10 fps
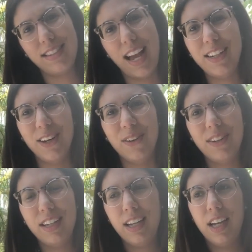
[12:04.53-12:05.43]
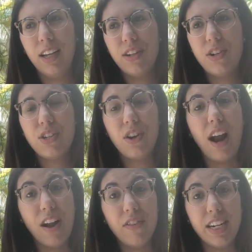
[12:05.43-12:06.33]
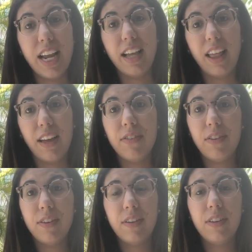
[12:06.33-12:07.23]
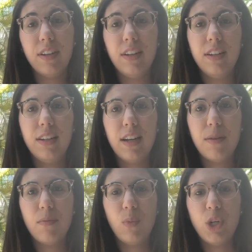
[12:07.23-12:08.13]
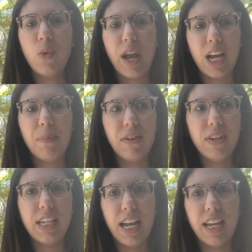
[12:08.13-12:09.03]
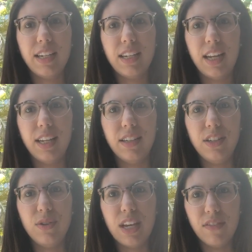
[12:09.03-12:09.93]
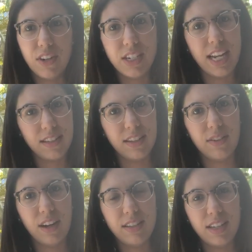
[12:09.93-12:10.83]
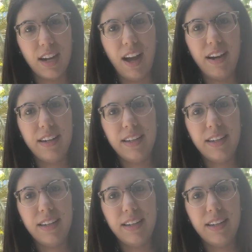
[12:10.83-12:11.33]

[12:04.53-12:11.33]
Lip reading: side note, just your everyday life. When you wake up every day and you give your day to God,